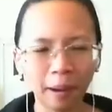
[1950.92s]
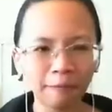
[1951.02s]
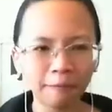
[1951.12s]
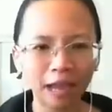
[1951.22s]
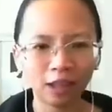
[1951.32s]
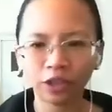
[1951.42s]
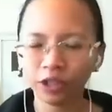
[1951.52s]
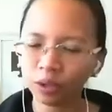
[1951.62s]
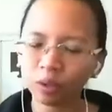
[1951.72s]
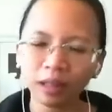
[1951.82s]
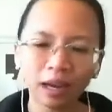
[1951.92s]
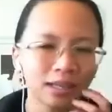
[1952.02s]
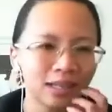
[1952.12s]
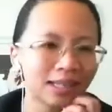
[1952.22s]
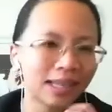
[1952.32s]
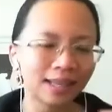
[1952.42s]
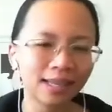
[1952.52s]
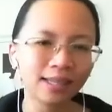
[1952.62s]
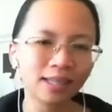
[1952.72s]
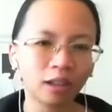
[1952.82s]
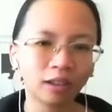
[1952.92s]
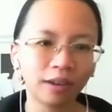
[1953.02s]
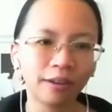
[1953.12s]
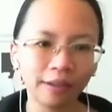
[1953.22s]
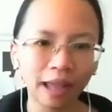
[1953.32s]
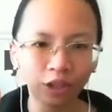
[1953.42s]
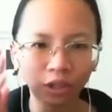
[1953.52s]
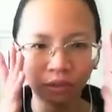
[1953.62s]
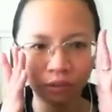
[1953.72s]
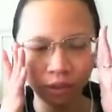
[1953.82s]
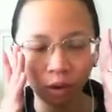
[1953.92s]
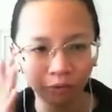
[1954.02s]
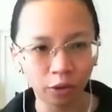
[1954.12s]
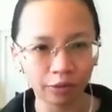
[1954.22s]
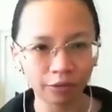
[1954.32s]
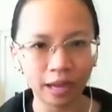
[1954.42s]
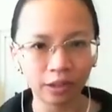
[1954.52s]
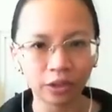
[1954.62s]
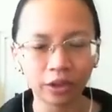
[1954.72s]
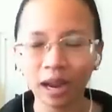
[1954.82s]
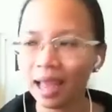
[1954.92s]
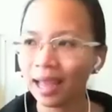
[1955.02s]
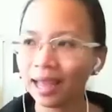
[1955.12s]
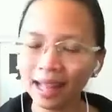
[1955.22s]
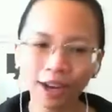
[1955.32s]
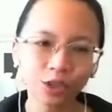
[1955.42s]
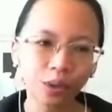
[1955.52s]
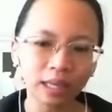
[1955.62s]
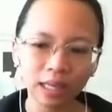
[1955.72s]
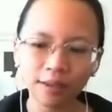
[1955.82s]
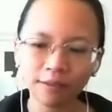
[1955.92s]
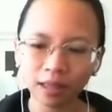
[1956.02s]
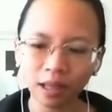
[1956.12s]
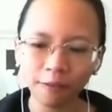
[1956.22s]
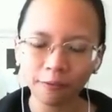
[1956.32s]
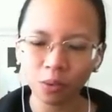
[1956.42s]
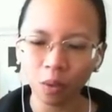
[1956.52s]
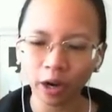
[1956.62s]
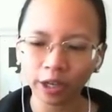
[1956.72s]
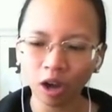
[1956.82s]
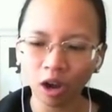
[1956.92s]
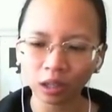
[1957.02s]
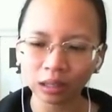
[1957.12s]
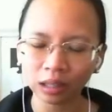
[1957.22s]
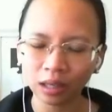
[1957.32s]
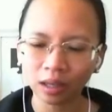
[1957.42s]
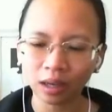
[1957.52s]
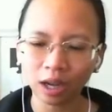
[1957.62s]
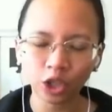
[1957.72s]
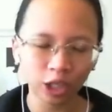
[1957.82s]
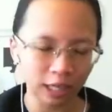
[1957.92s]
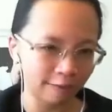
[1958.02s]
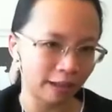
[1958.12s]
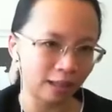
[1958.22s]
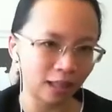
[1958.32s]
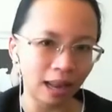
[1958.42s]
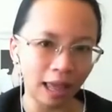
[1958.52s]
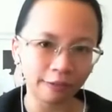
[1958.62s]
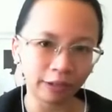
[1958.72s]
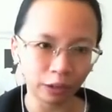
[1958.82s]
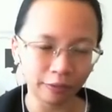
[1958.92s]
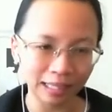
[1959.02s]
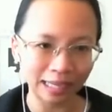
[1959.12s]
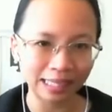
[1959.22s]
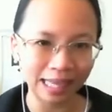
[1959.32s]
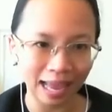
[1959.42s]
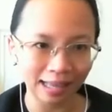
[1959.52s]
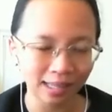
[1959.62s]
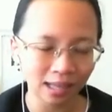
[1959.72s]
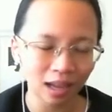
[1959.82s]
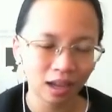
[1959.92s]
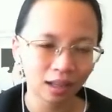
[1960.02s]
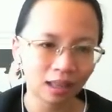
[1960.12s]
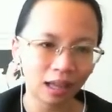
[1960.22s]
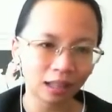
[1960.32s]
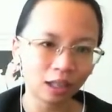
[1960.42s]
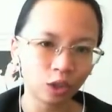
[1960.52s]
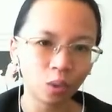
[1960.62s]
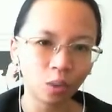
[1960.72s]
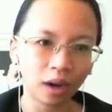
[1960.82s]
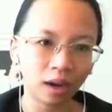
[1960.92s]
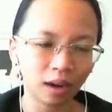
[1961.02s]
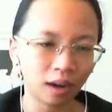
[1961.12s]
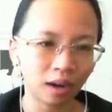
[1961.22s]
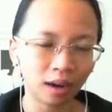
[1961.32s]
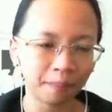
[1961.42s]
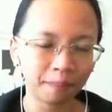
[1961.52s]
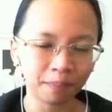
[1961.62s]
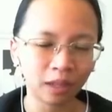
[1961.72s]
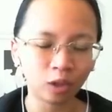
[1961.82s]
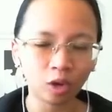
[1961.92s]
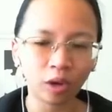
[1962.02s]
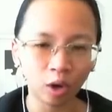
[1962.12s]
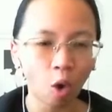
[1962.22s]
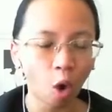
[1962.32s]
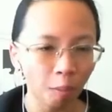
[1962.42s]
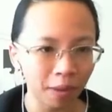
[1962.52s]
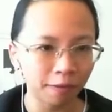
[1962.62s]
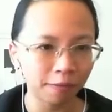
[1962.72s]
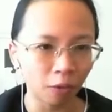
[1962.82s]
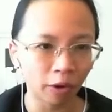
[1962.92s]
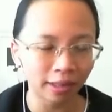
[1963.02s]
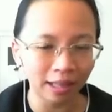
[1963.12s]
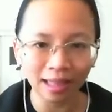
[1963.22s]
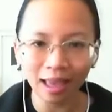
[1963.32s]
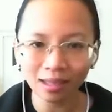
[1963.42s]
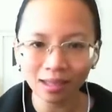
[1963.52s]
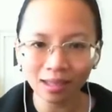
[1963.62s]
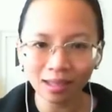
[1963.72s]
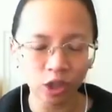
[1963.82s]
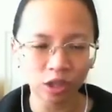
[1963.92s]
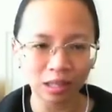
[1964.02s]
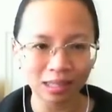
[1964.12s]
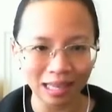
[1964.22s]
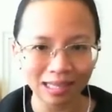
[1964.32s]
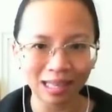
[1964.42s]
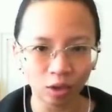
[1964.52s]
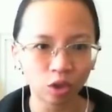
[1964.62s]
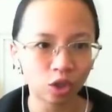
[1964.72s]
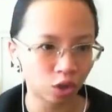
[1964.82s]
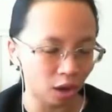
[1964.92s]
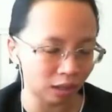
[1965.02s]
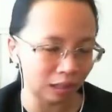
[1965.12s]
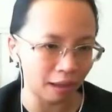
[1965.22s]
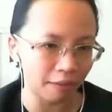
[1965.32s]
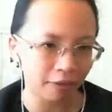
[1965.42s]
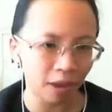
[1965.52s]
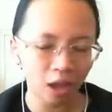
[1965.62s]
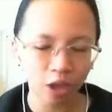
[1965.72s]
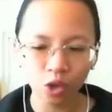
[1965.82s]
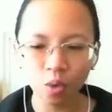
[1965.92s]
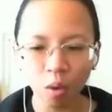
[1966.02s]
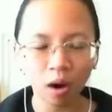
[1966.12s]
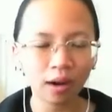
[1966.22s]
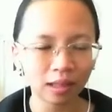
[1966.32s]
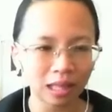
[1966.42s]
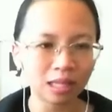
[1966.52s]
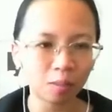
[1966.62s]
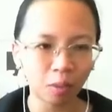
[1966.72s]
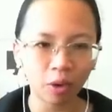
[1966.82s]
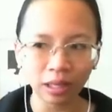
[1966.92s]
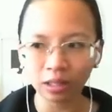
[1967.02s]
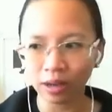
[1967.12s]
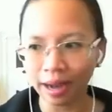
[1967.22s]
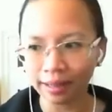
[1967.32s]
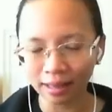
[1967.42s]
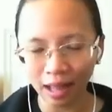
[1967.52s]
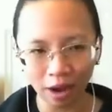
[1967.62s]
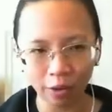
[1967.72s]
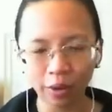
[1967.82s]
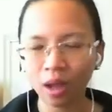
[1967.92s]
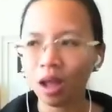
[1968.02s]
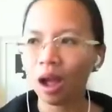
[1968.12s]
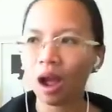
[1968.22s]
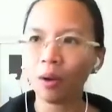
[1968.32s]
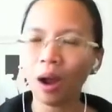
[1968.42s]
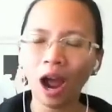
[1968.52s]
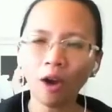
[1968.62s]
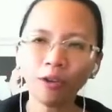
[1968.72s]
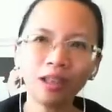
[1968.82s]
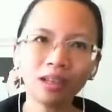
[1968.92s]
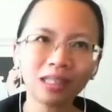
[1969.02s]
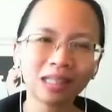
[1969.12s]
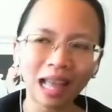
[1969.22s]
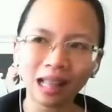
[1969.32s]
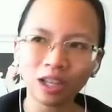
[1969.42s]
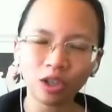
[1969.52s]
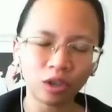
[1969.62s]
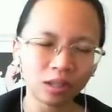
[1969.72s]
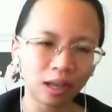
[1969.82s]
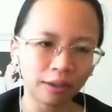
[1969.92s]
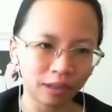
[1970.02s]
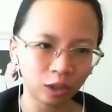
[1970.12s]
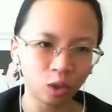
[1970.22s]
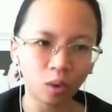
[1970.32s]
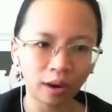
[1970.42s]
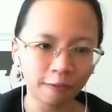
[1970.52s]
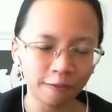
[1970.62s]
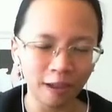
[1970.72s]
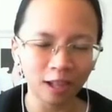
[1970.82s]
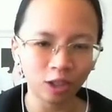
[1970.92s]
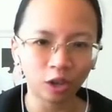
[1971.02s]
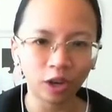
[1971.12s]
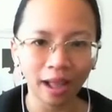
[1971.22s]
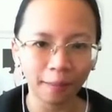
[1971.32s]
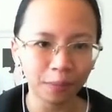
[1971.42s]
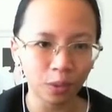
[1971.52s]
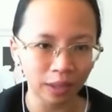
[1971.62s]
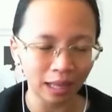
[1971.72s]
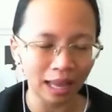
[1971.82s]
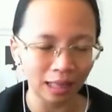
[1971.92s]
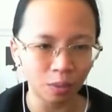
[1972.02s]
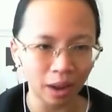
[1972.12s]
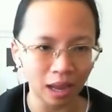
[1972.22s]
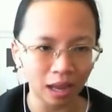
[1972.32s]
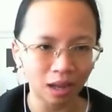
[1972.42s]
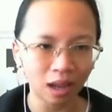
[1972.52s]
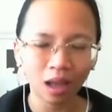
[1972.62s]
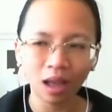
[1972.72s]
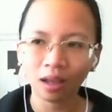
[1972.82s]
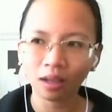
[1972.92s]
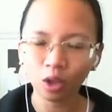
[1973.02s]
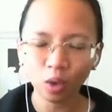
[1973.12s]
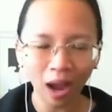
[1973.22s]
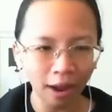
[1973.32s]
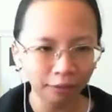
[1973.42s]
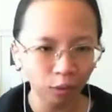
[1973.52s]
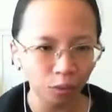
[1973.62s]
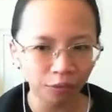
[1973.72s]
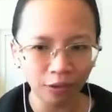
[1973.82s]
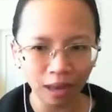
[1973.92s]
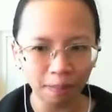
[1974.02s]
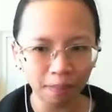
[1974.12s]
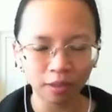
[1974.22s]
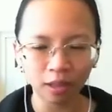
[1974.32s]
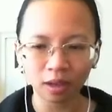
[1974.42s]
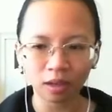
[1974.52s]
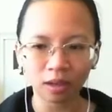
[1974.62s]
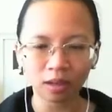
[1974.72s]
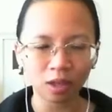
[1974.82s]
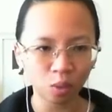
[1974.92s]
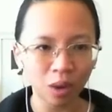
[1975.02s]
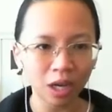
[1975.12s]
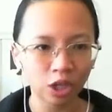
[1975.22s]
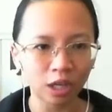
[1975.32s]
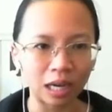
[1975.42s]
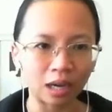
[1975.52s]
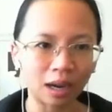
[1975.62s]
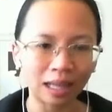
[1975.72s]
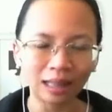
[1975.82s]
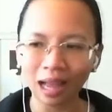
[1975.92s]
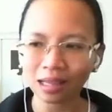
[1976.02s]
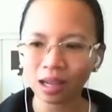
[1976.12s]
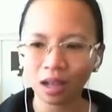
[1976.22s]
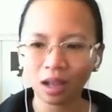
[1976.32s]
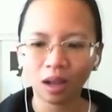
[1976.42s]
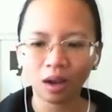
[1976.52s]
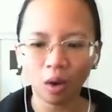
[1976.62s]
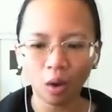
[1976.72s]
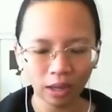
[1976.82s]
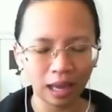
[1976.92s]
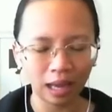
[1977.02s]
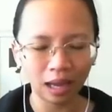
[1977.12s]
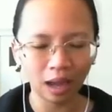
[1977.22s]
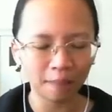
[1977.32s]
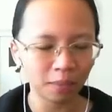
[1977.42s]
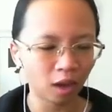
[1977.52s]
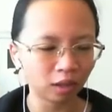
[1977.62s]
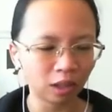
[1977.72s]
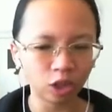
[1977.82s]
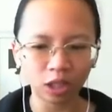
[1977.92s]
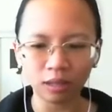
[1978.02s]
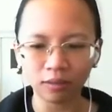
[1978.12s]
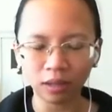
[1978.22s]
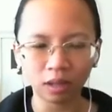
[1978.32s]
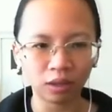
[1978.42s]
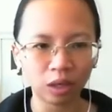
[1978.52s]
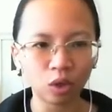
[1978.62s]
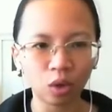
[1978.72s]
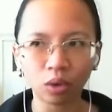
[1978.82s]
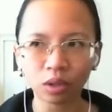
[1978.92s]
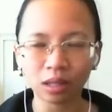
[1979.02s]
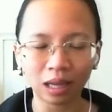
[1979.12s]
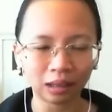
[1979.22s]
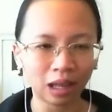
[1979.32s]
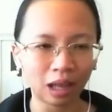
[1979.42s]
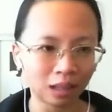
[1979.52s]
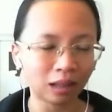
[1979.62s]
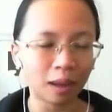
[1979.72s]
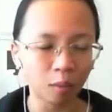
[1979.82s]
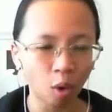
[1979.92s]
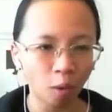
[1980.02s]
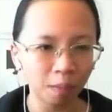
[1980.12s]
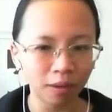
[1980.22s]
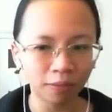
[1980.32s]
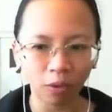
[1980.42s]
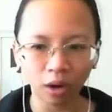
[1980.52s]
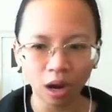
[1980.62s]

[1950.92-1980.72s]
a failure. Their success is not a reflection of your failure. And actually, even if you are not achieving the level of success that you are hoping for, the next question is it constructive? You are at this point right now. How does telling yourself that you are a failure help you in any way? You have to flip the switch here and ask, okay, I'm not achieving the results that I'm hoping for.